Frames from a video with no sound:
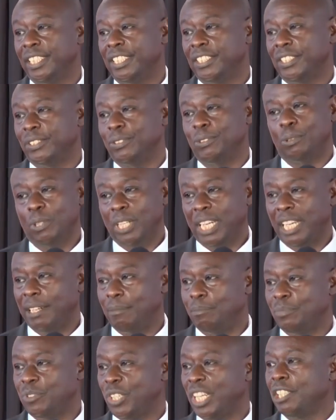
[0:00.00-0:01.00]
So what
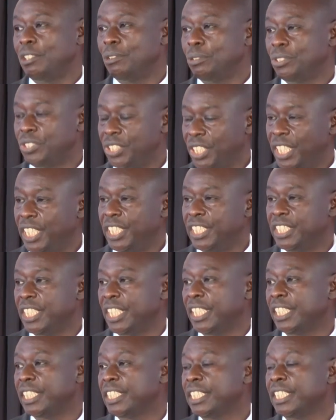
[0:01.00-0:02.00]
I'm trying to say is
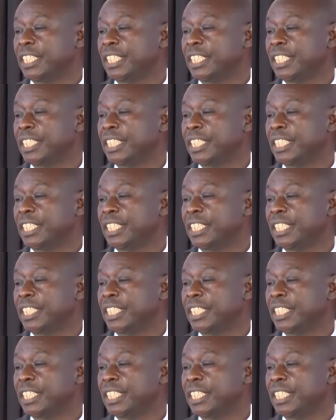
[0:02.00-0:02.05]
that